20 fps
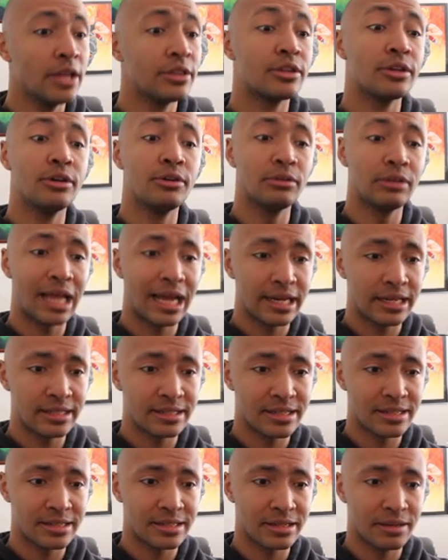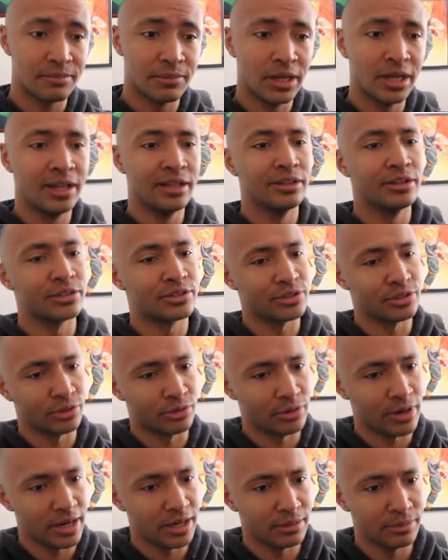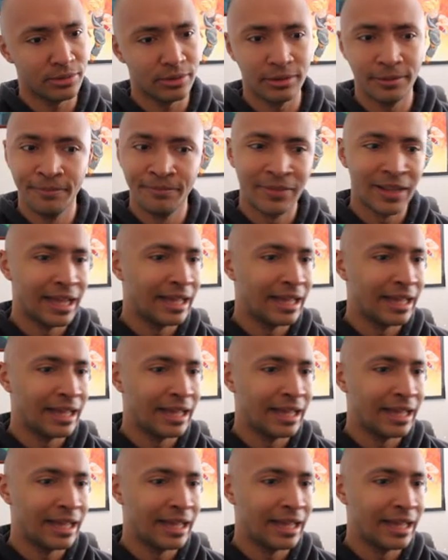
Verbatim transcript: The new lighting system looks incredible.